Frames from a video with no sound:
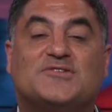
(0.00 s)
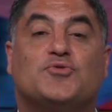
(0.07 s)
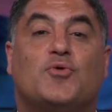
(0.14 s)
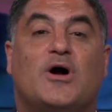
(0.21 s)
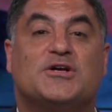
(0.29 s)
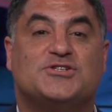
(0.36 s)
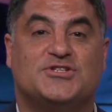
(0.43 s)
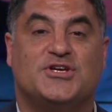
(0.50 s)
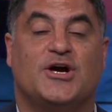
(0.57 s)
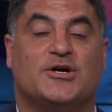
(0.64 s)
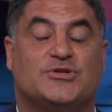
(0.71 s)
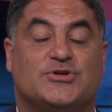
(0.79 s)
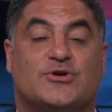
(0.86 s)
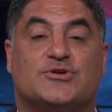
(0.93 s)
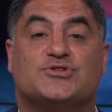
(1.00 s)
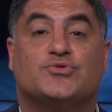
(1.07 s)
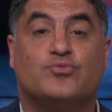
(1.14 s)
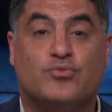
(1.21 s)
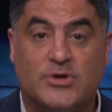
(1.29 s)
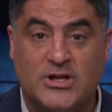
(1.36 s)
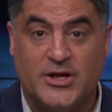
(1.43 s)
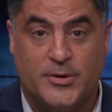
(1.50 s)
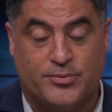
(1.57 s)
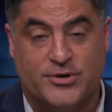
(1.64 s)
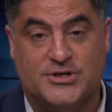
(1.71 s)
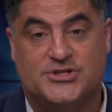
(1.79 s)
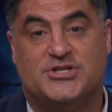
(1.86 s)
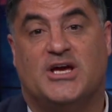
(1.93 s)
for watching The Young Turks, really
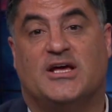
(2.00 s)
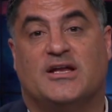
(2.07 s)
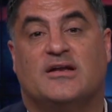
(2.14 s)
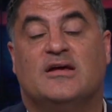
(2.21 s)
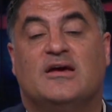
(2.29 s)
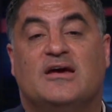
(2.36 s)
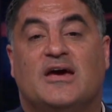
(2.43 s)
appreciate it.